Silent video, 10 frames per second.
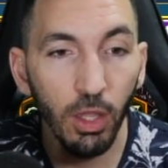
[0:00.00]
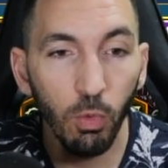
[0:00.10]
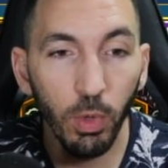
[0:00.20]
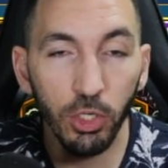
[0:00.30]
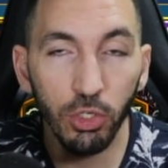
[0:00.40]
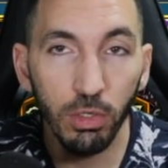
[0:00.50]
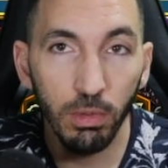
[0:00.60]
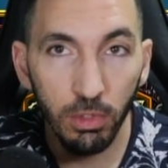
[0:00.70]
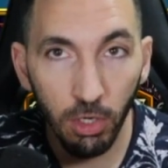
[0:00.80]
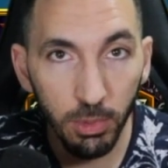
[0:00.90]
which
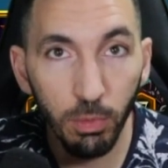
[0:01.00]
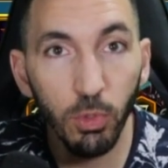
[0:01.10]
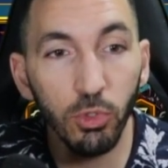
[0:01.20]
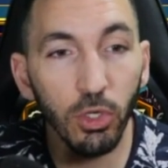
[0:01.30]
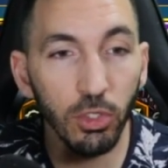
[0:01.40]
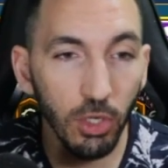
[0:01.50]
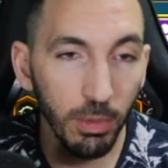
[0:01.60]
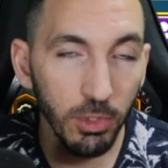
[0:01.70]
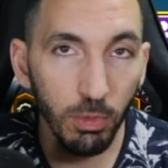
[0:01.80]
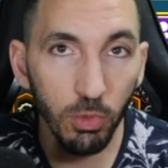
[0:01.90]
Terminator
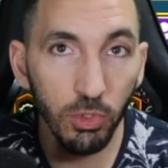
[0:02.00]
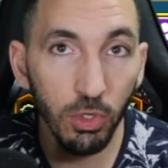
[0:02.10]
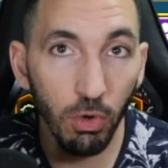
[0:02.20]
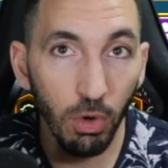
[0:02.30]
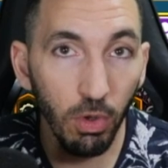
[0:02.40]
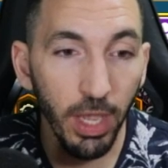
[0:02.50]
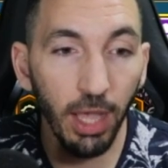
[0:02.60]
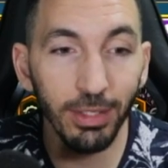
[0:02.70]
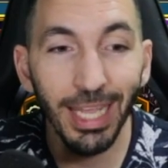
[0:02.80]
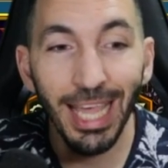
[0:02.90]
booster or
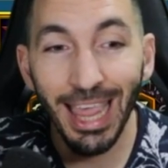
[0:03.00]
lockout,